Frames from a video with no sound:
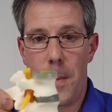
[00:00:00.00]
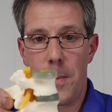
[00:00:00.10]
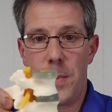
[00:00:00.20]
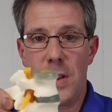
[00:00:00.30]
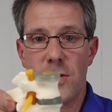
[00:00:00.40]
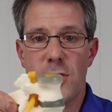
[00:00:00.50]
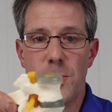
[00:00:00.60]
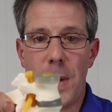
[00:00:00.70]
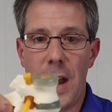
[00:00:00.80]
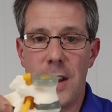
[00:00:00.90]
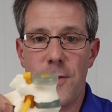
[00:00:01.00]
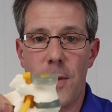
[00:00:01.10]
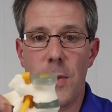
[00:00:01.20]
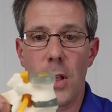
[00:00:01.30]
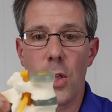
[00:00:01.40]
piece of spine from
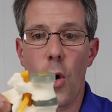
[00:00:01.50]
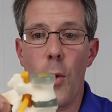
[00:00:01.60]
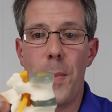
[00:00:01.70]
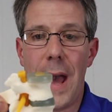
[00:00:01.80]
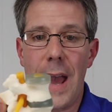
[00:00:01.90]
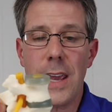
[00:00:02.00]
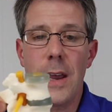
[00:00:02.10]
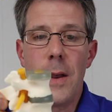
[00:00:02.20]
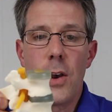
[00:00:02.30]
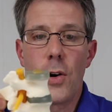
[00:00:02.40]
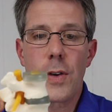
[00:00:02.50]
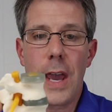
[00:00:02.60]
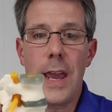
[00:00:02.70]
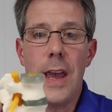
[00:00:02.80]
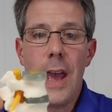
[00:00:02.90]
the low back,
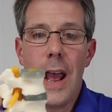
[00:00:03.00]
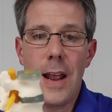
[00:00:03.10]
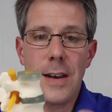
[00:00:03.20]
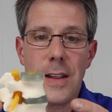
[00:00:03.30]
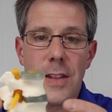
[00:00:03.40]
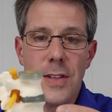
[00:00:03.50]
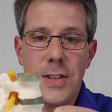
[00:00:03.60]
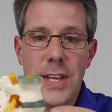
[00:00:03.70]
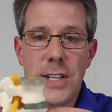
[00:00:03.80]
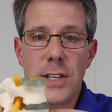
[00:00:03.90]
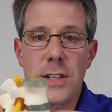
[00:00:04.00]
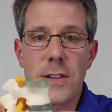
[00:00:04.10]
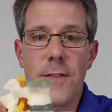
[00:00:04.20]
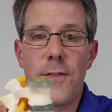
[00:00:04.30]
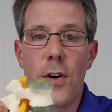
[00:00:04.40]
okay? And this is the
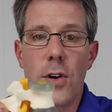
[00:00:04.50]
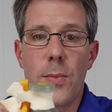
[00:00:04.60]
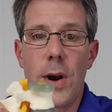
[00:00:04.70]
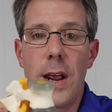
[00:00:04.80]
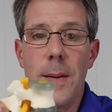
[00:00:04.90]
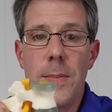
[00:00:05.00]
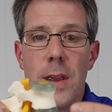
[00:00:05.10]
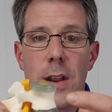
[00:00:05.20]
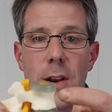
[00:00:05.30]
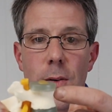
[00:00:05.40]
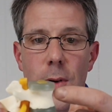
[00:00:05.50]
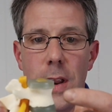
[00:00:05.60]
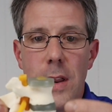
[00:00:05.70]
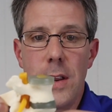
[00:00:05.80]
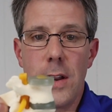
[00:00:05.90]
vertebrae right
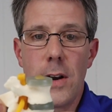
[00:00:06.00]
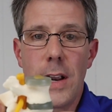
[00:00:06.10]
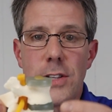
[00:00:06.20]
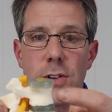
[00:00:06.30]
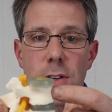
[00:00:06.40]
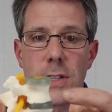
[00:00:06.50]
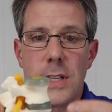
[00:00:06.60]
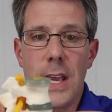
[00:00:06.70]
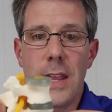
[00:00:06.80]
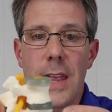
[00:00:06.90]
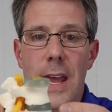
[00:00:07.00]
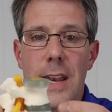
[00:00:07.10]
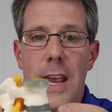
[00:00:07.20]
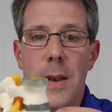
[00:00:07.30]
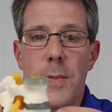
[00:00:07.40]
here, as you can see. And then
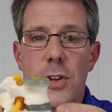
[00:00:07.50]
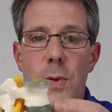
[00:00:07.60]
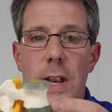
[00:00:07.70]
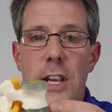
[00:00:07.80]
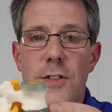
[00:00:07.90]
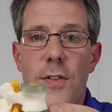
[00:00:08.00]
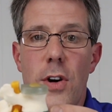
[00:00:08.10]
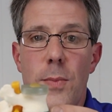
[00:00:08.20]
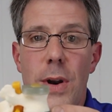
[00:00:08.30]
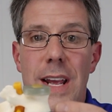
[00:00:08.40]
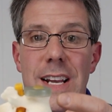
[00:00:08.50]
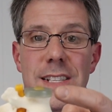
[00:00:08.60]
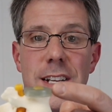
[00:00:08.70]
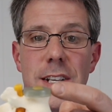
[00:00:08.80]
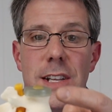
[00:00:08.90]
in between each vertebrae is
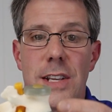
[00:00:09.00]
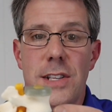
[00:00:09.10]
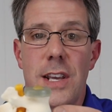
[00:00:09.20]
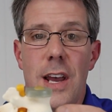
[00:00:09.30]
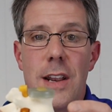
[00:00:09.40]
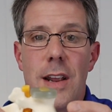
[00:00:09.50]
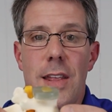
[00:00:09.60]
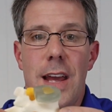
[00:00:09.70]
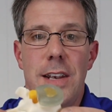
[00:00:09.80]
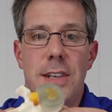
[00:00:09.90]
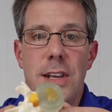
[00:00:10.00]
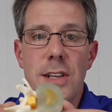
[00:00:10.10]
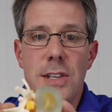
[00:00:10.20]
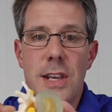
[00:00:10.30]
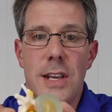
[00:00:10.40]
a disc. Now, that
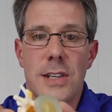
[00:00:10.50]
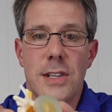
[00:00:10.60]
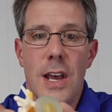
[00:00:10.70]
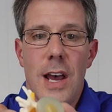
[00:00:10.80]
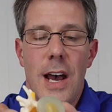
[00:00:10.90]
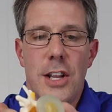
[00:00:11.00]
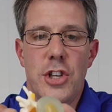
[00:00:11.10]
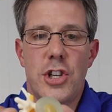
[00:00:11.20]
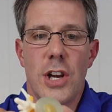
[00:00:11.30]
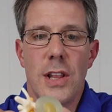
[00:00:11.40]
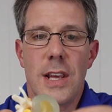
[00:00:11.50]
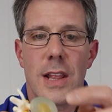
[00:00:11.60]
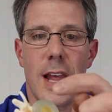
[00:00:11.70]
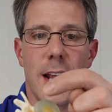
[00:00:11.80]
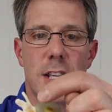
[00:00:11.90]
disc is a jelly
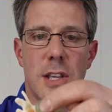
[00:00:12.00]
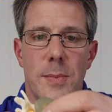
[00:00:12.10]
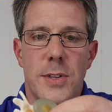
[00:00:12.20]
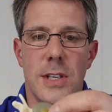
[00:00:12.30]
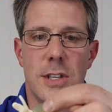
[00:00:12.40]
like substance